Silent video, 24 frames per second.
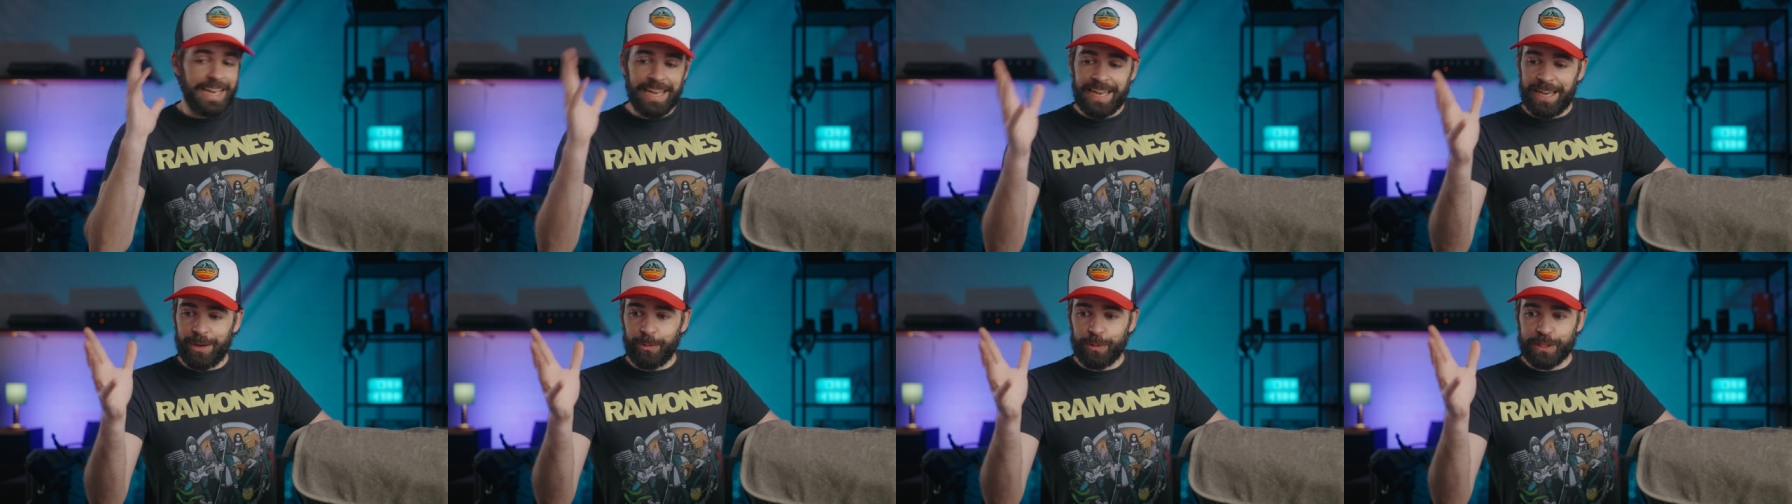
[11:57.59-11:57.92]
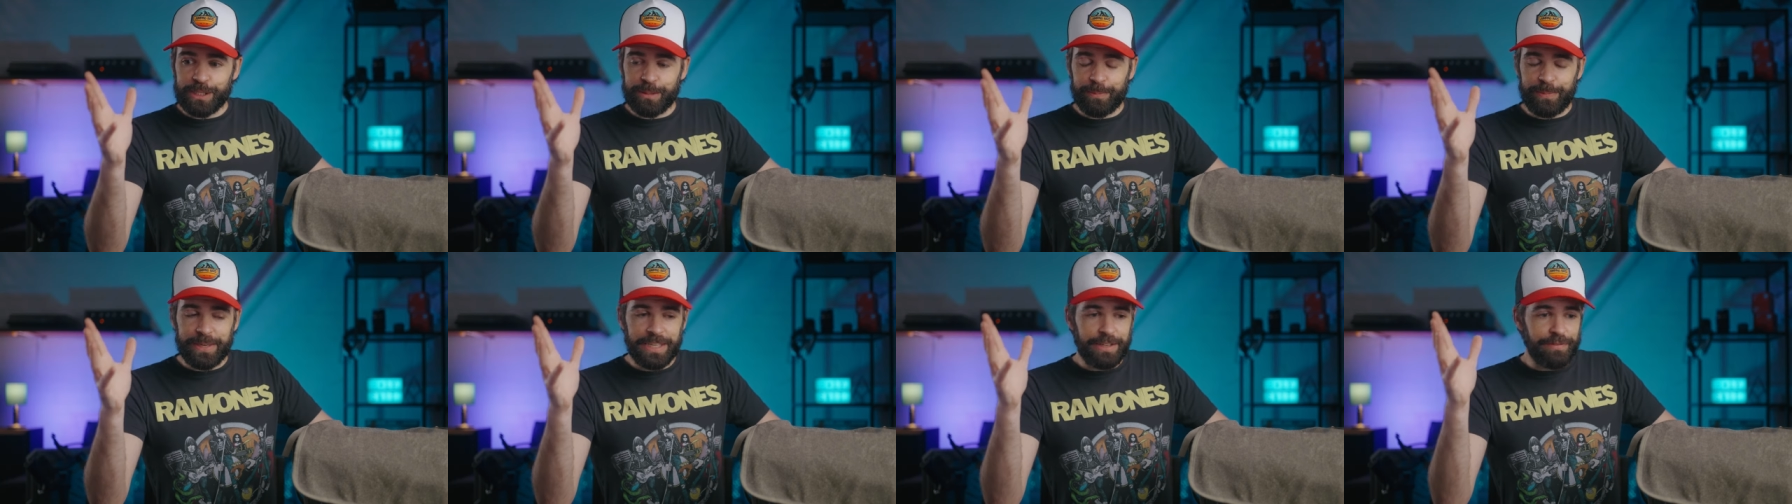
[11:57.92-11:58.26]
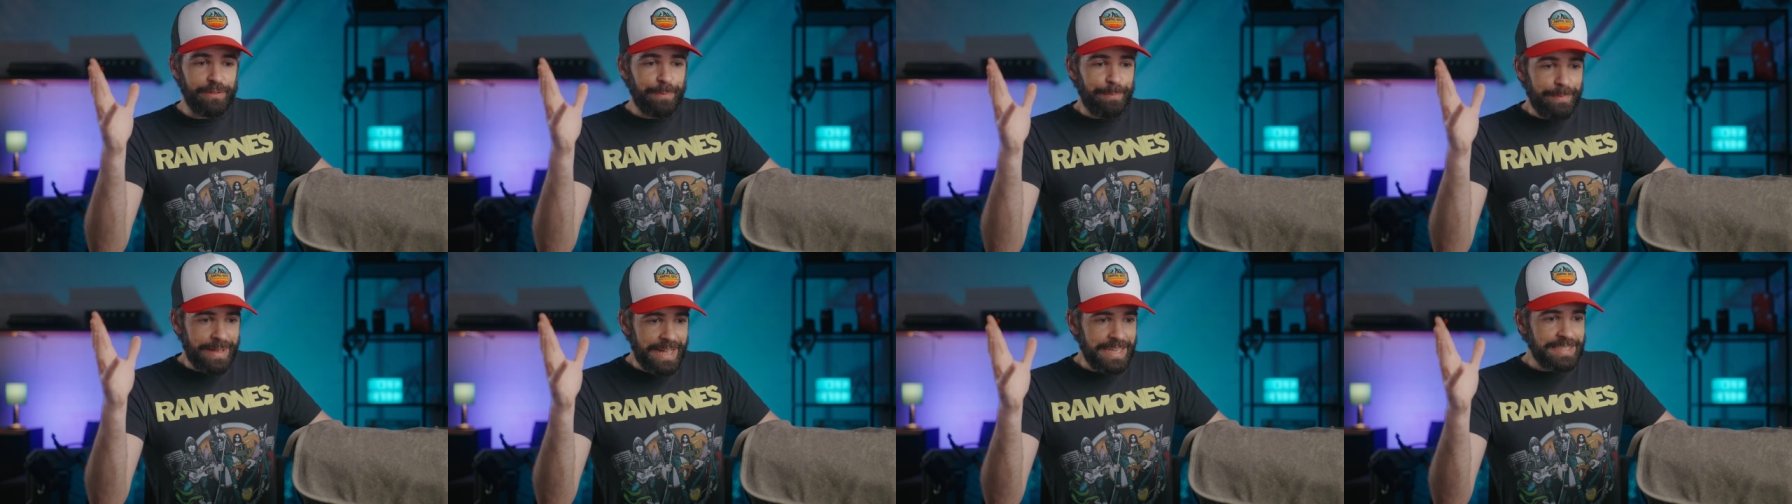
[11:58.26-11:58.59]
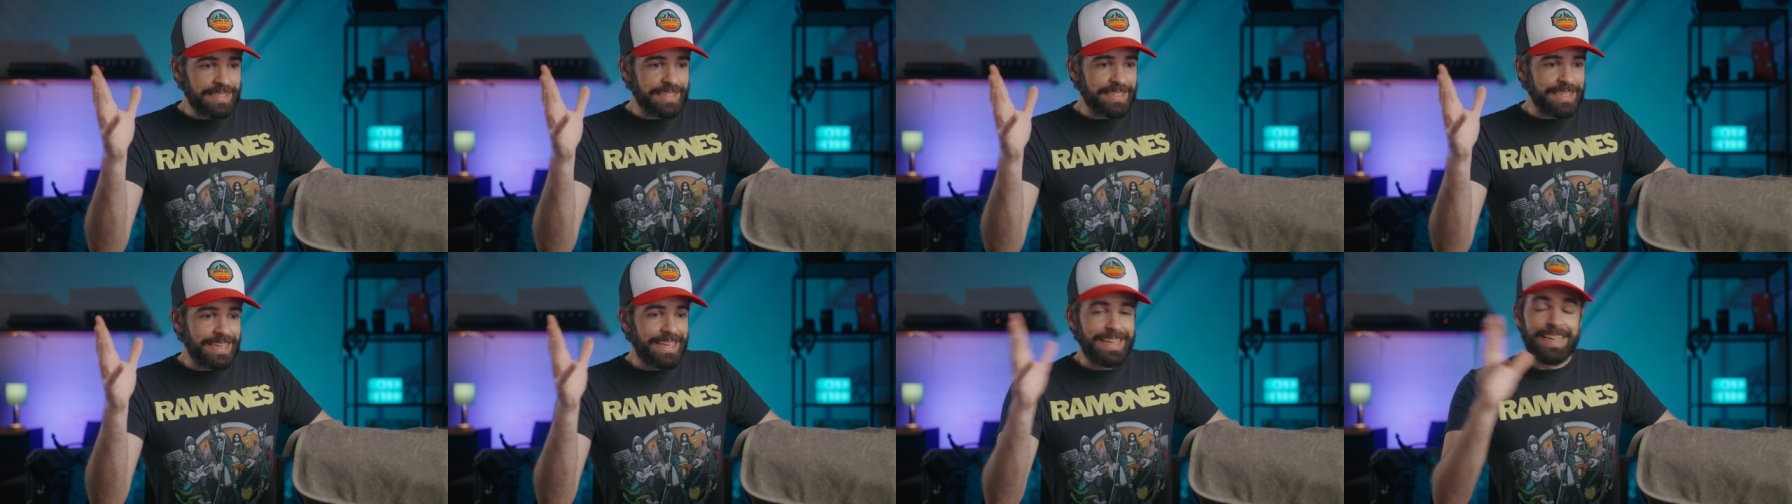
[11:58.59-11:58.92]
It was a bit of a
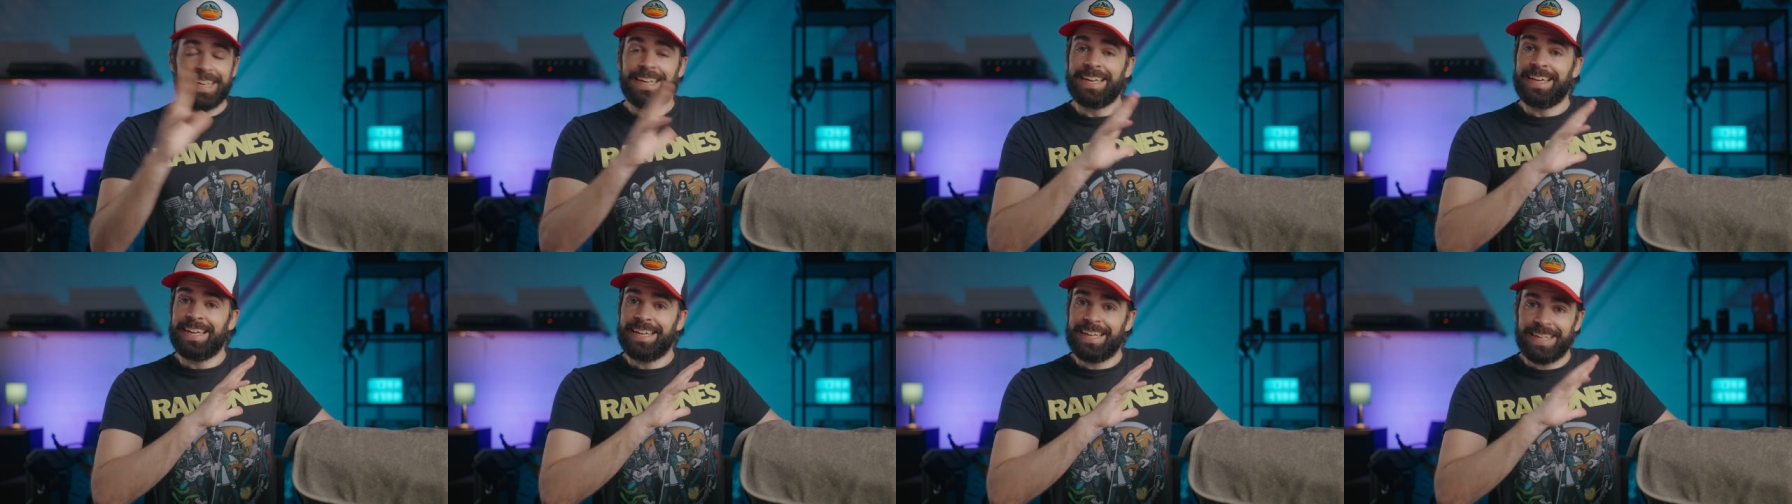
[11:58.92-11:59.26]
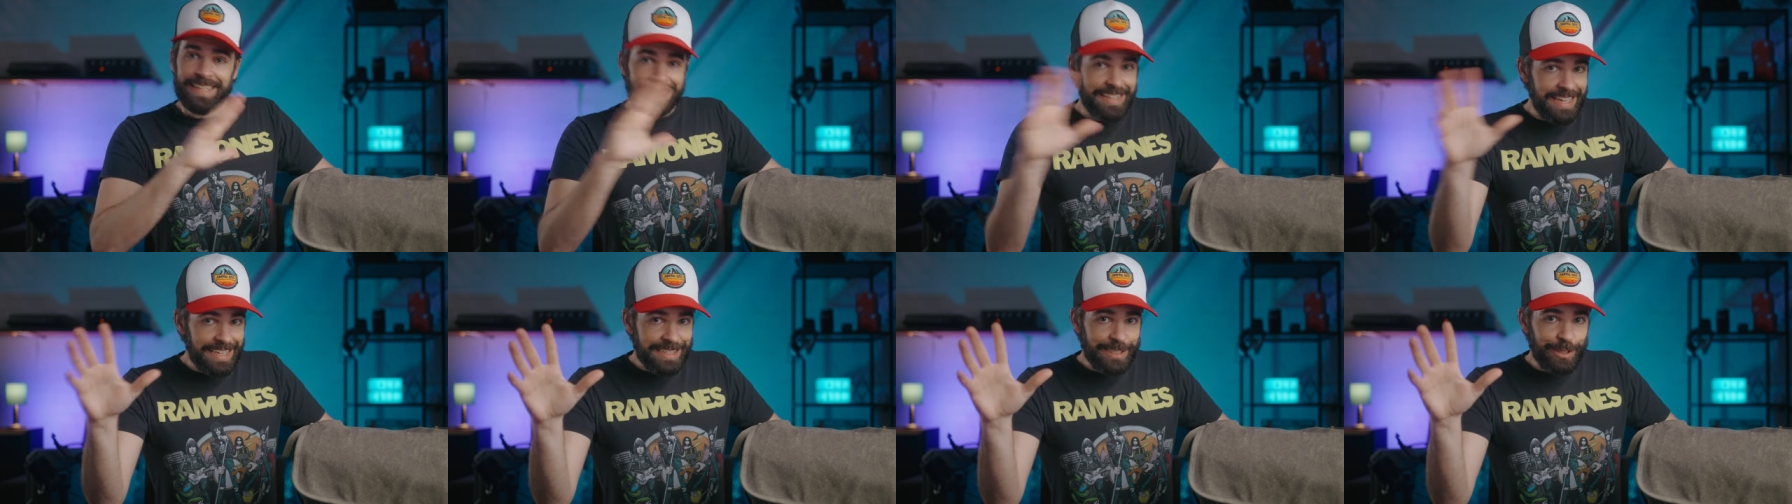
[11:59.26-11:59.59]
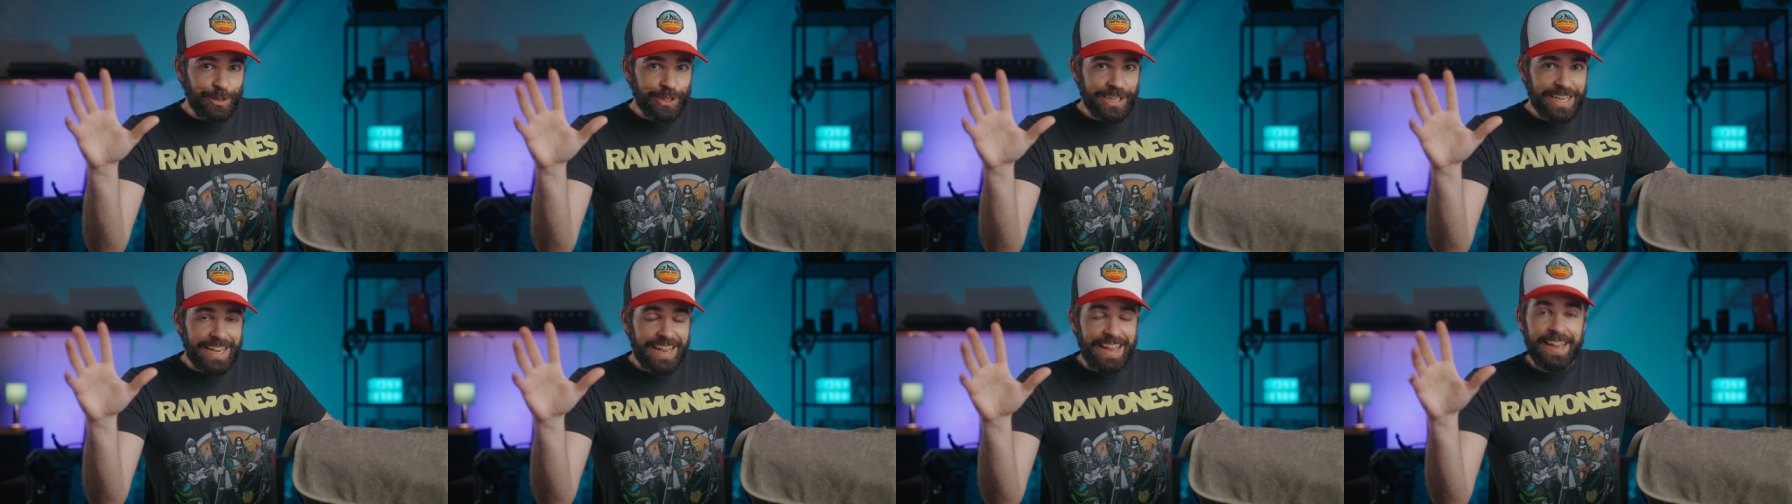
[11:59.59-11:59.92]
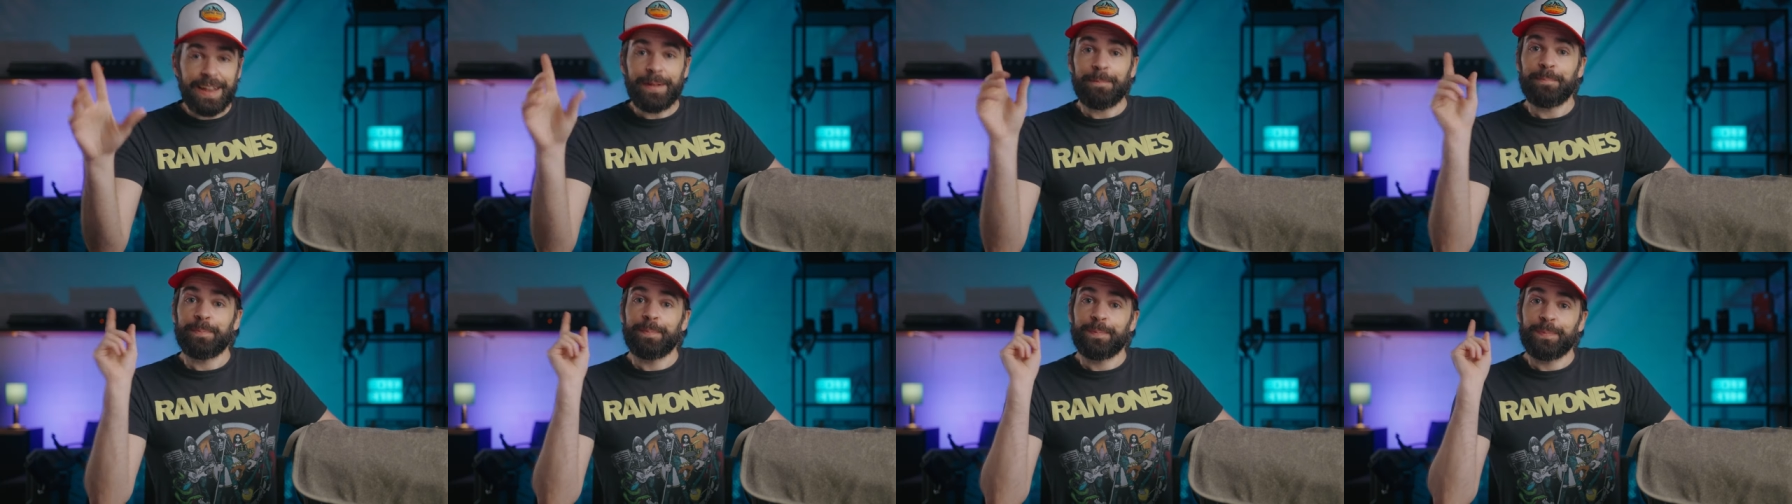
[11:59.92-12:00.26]
mess. That's
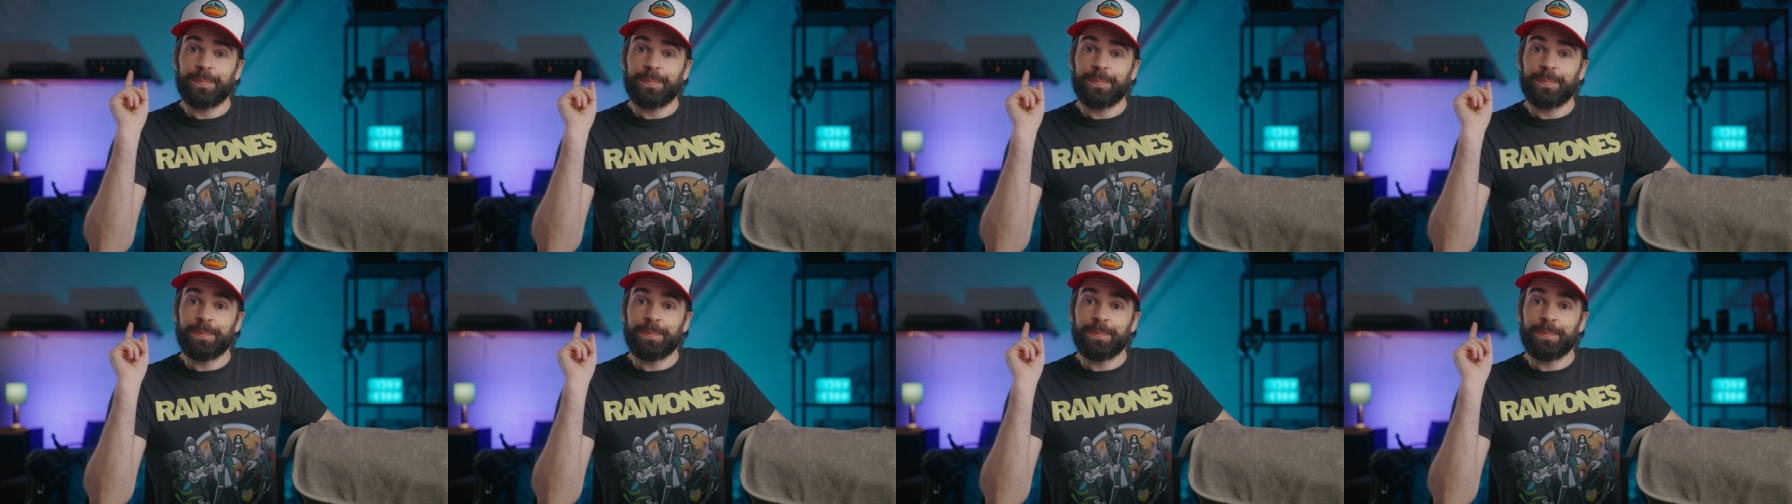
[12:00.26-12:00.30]
okay.